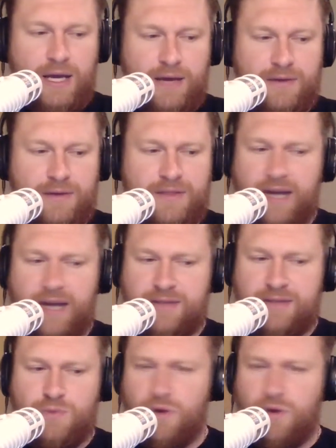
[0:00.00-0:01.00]
That
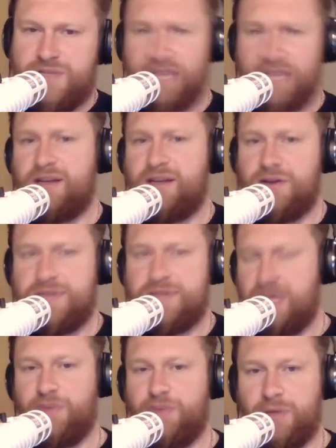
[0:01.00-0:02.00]
was
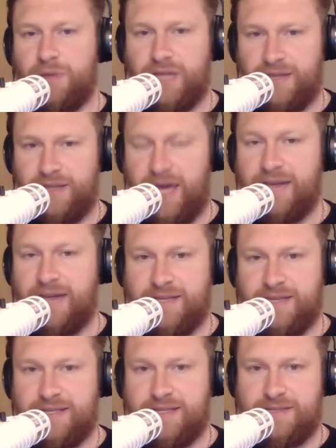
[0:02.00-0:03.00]
inconceivable in the
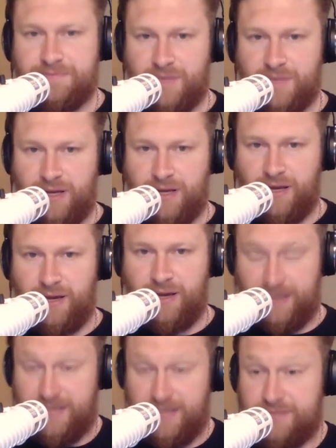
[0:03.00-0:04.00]
80s, at
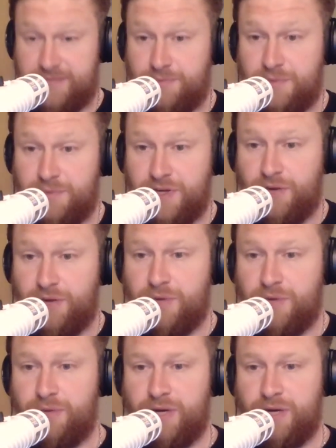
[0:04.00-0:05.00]
least, you know,
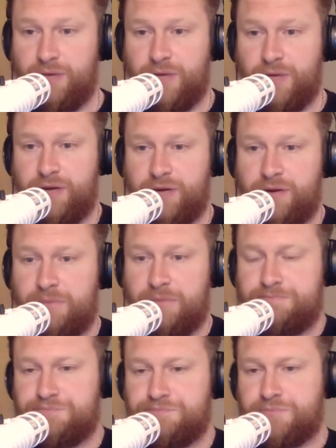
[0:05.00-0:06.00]
where
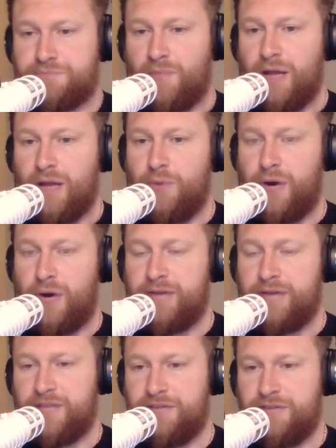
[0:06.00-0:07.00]
I've
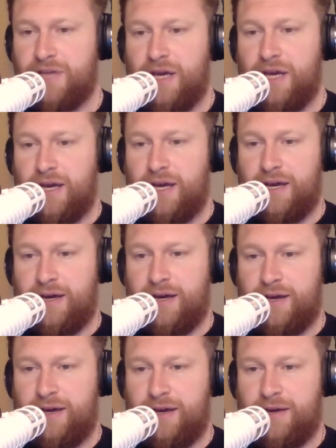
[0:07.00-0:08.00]
lived.
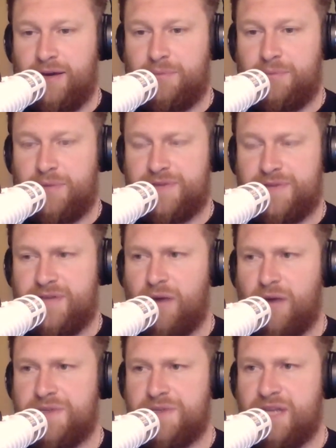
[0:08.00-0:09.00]
But now
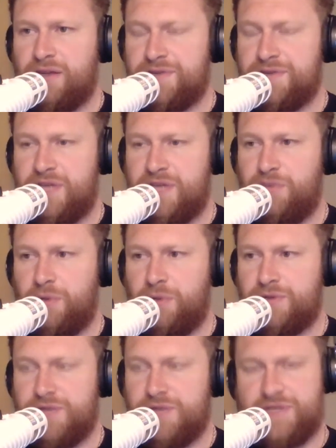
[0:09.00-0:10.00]
it's inconceivable
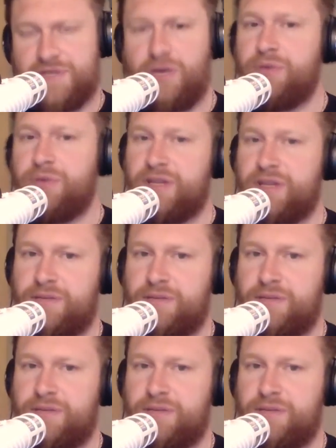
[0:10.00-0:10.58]
to disagree with it.